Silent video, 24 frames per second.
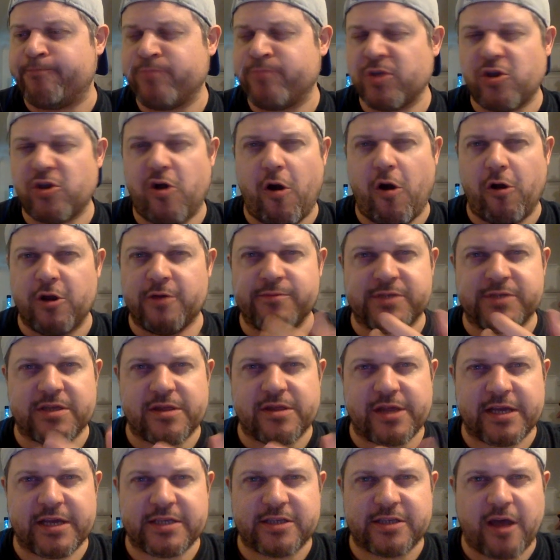columns and
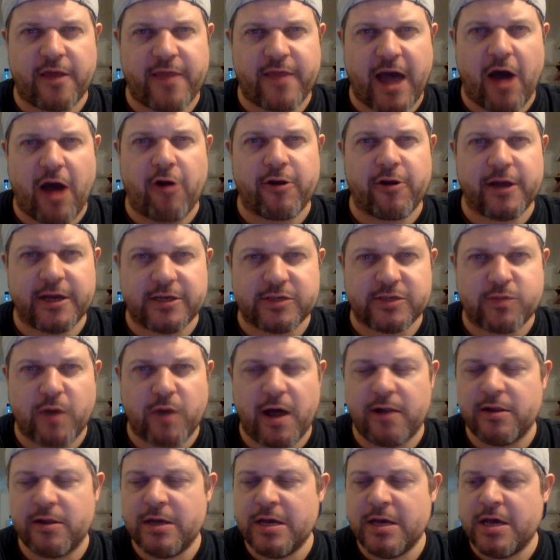things like that on it as
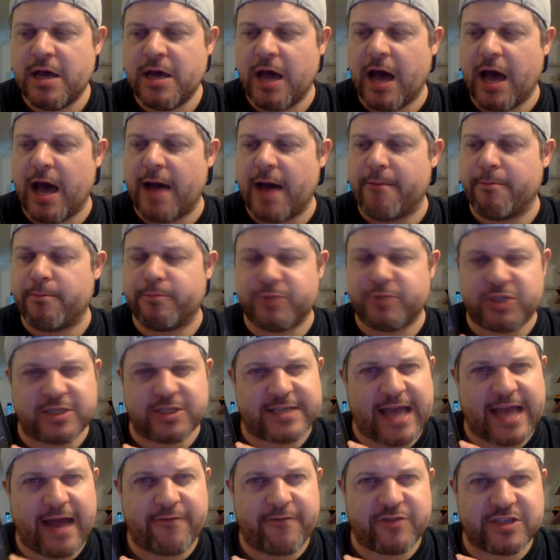well. So to
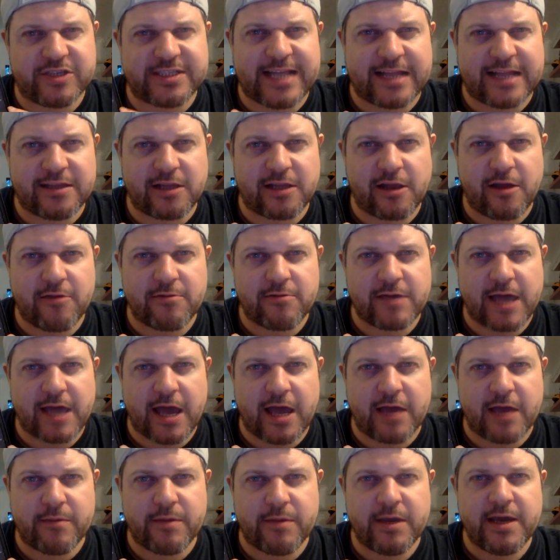have a standalone
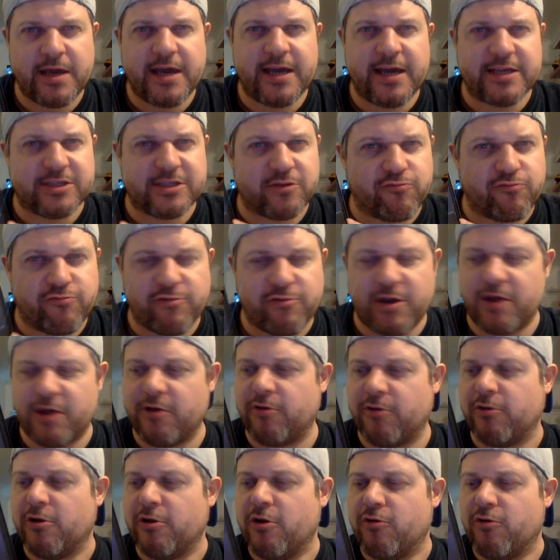game is a
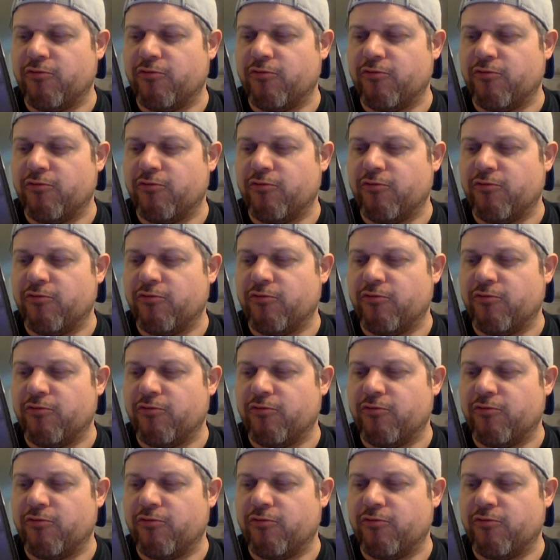real